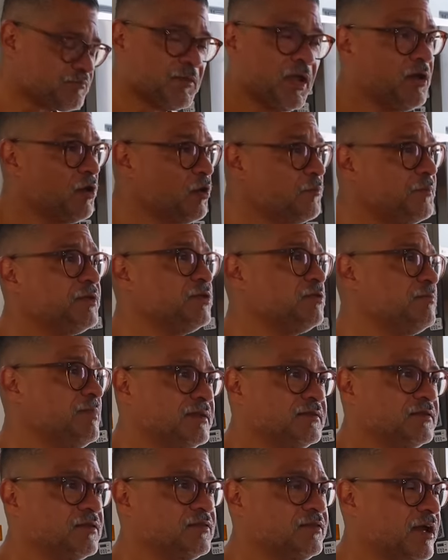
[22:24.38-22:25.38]
I hope that you
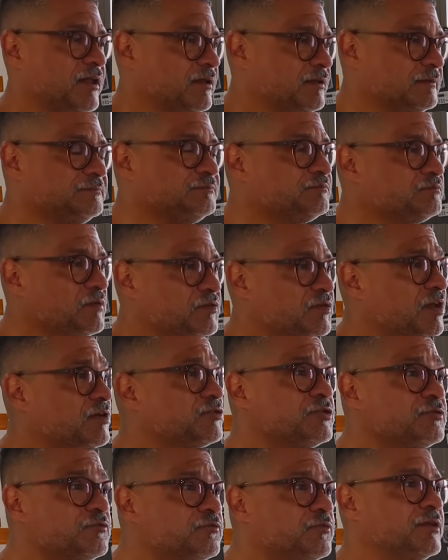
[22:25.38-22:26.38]
make this salad. It's
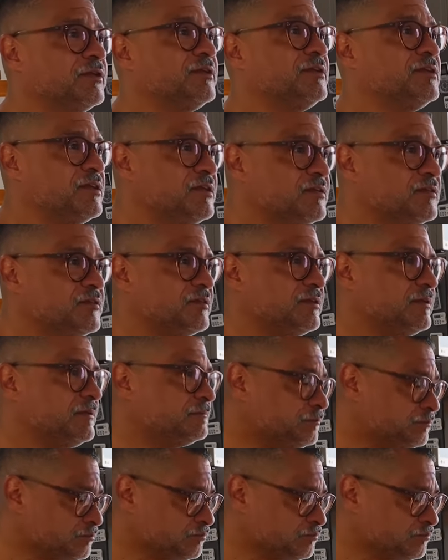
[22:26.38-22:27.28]
actually really easy.